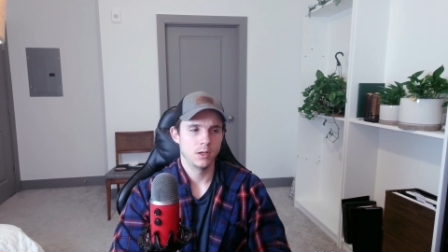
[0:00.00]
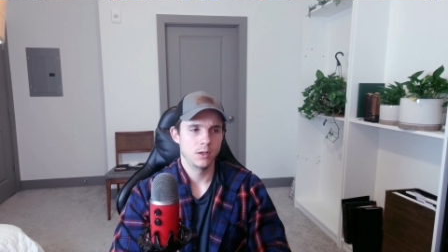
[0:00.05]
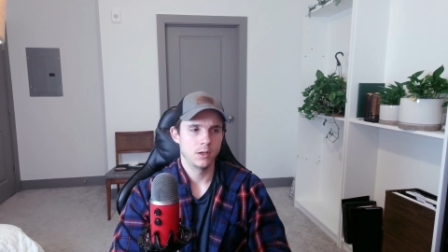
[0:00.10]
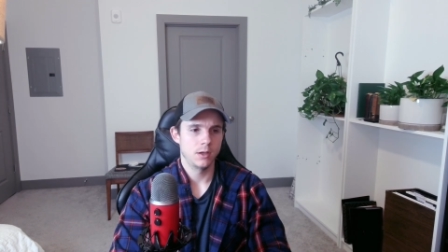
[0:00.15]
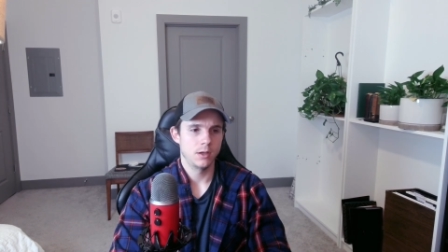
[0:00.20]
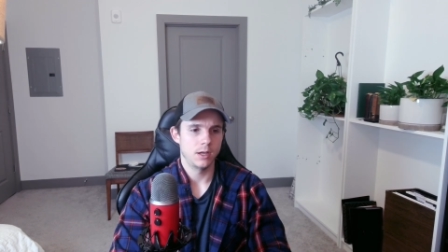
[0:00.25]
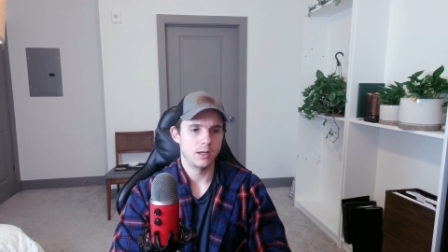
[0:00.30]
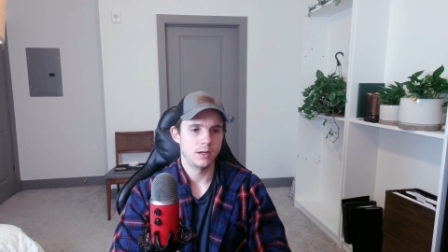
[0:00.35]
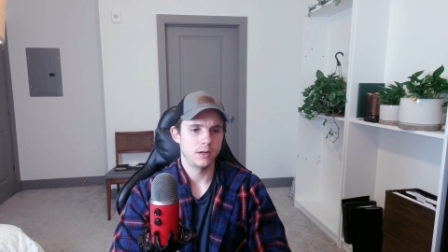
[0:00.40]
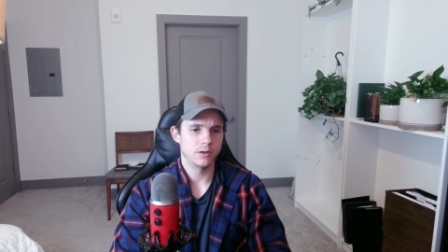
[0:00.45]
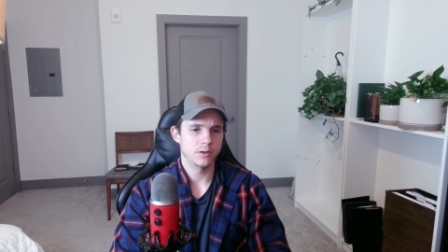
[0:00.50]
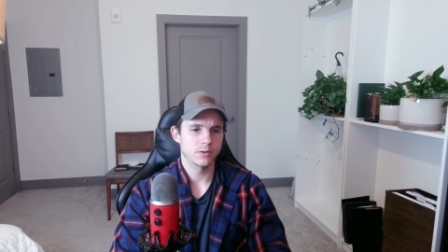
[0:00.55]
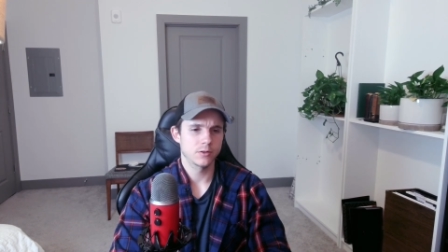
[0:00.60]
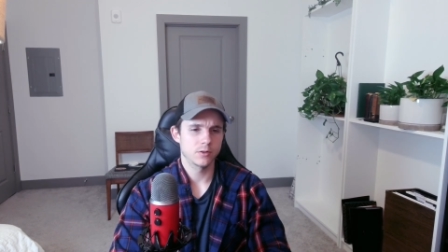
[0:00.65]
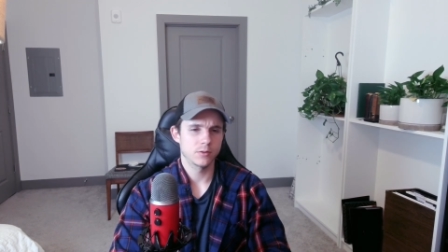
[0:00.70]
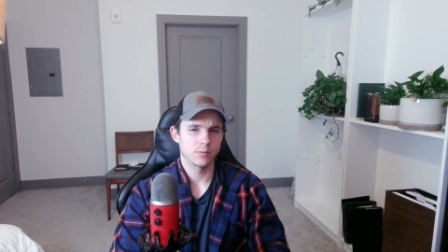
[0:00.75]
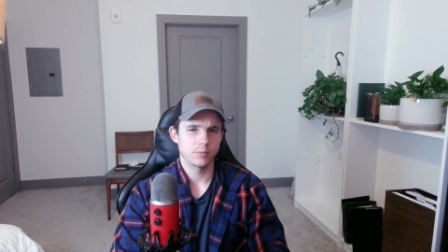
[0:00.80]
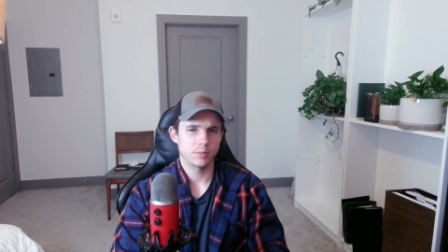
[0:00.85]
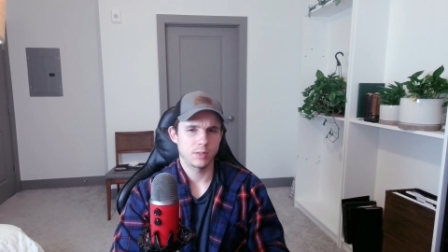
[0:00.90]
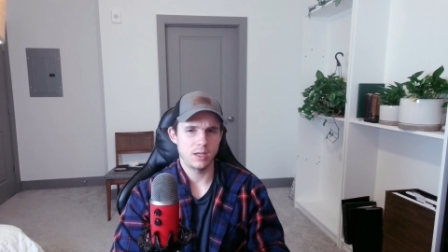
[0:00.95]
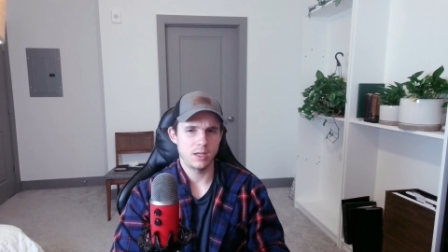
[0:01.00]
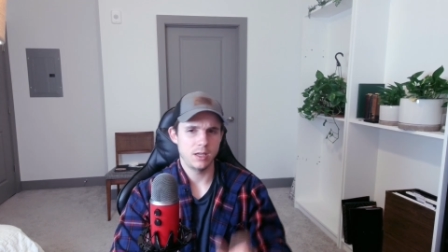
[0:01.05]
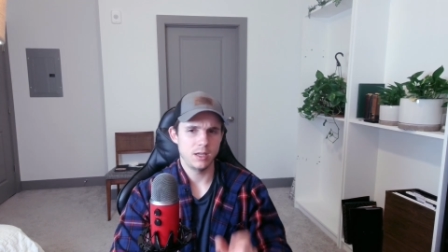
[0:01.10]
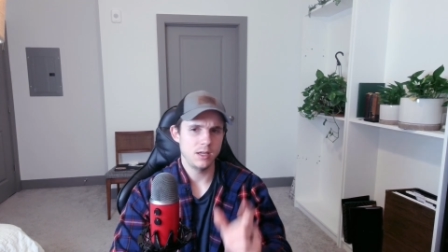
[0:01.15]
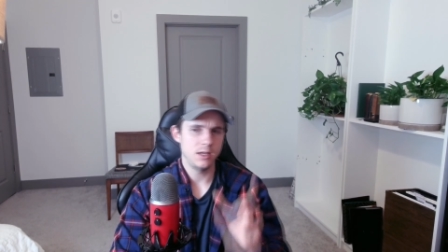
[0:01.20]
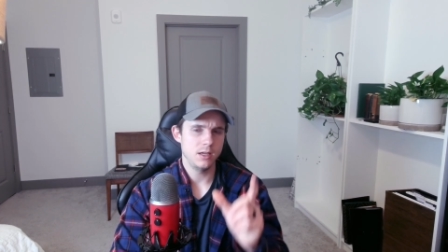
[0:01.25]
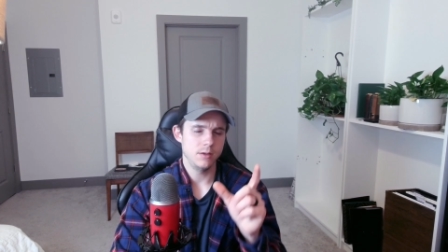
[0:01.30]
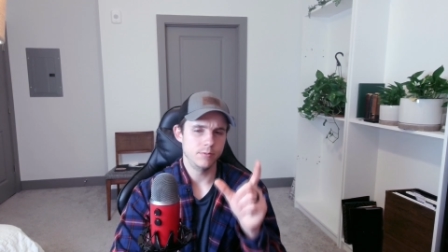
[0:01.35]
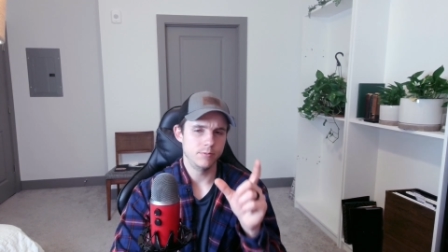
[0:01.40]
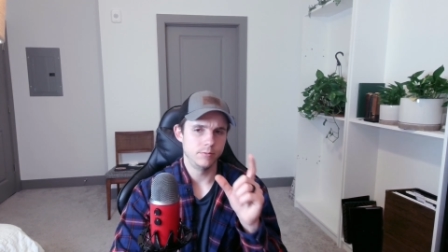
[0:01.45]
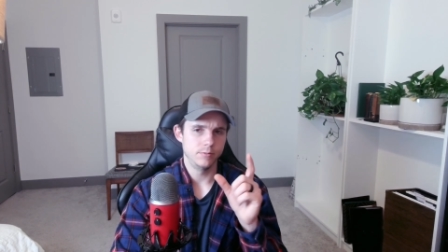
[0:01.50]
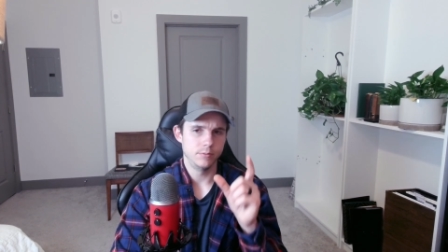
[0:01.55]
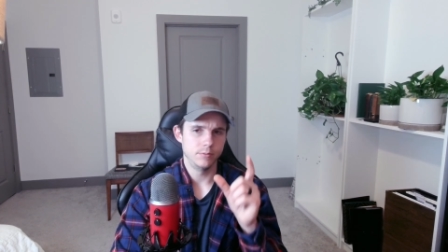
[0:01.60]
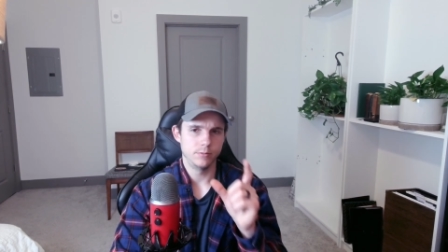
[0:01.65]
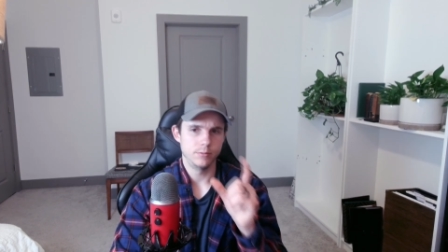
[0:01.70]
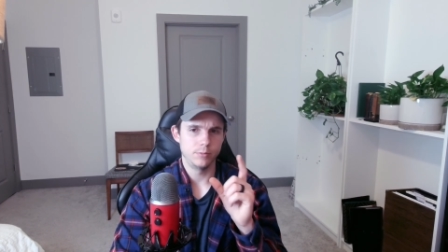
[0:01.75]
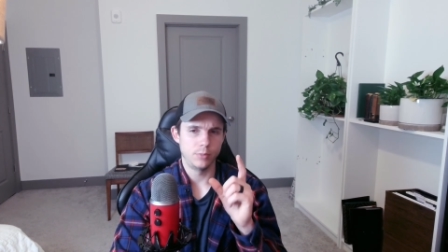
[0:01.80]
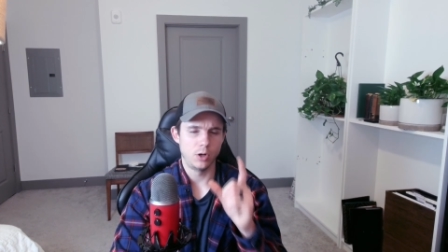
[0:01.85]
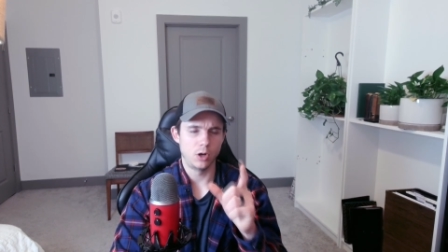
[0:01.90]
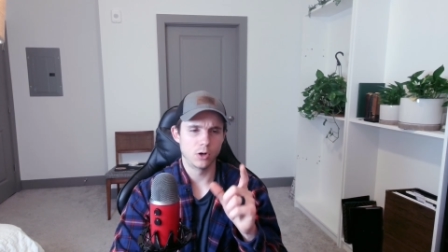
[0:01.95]
And another key
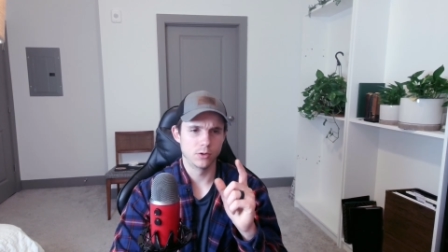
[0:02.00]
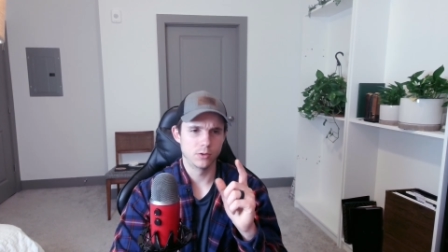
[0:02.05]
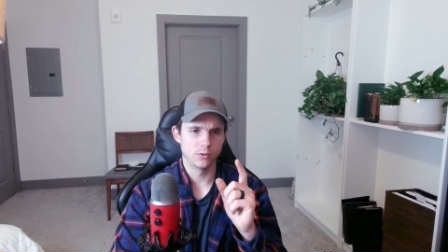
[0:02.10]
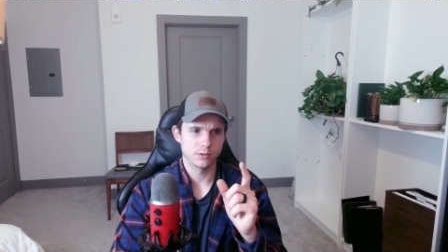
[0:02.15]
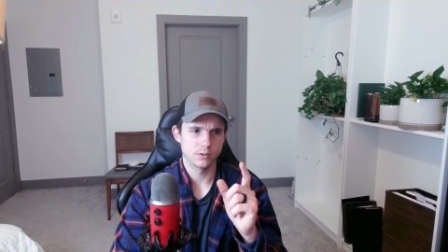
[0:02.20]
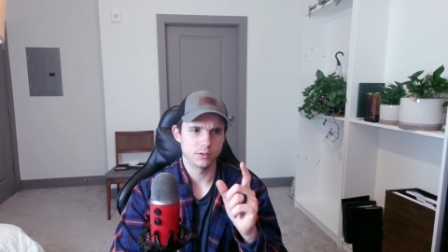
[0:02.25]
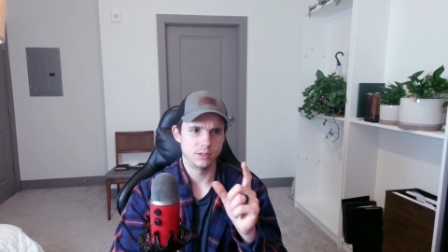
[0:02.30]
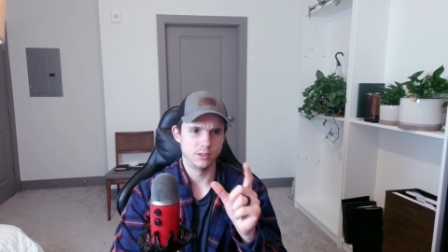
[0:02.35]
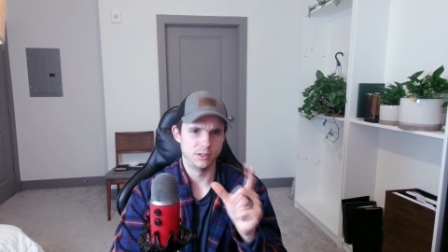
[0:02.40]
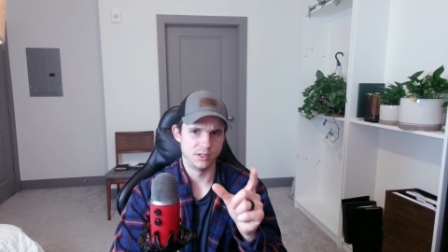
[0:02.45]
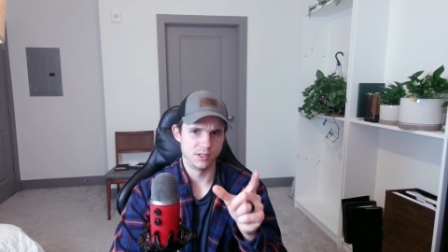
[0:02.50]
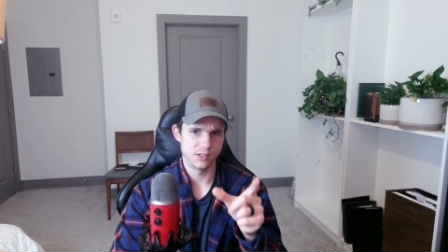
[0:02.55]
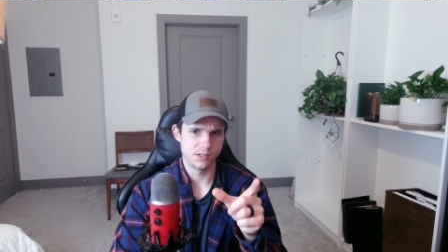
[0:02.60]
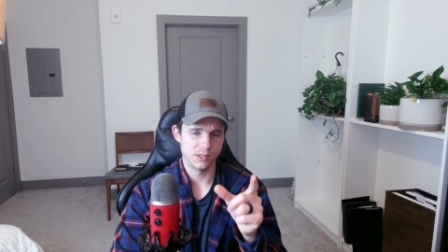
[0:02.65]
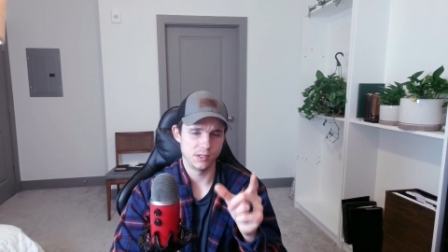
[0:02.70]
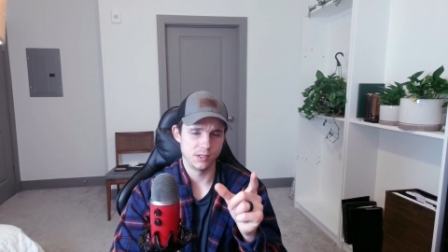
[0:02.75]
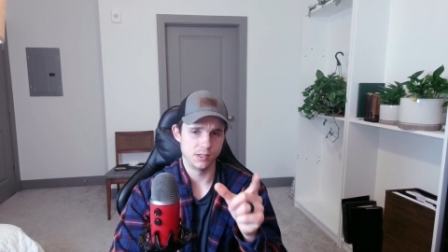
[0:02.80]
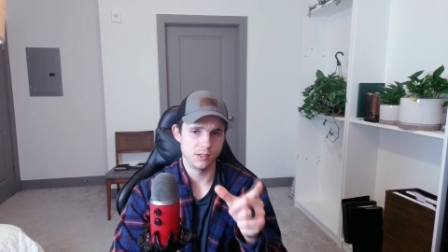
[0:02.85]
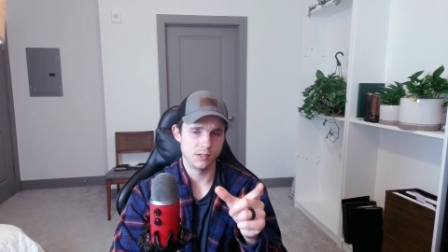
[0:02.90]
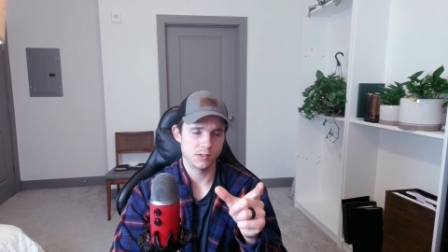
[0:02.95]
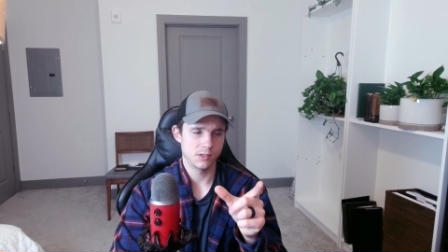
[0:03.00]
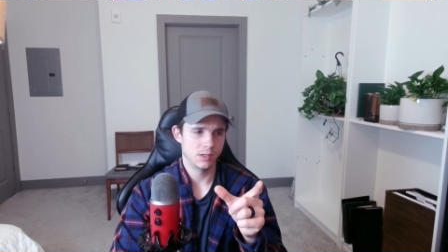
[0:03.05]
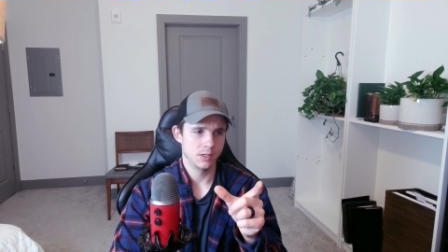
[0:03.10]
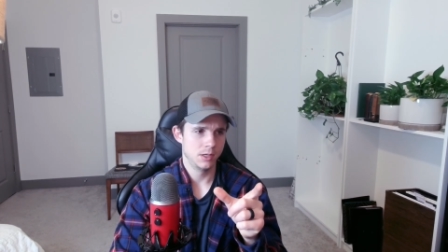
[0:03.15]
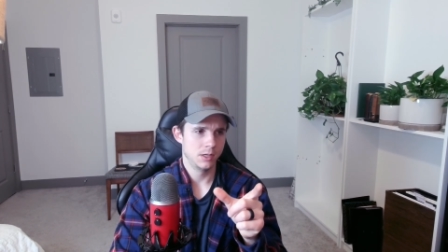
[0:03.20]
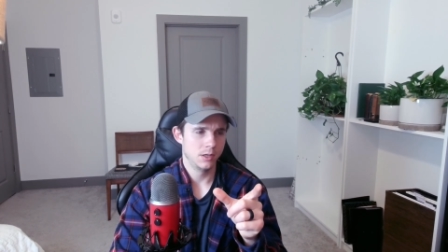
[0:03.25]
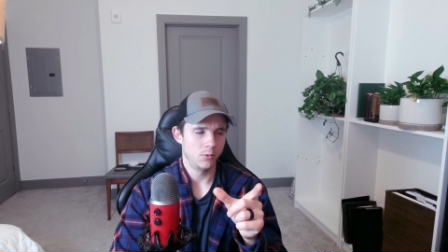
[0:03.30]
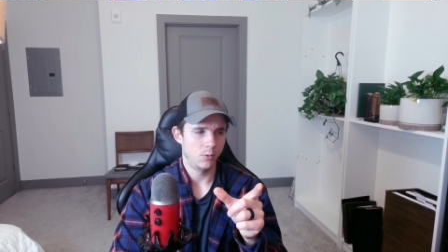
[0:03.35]
part to this is,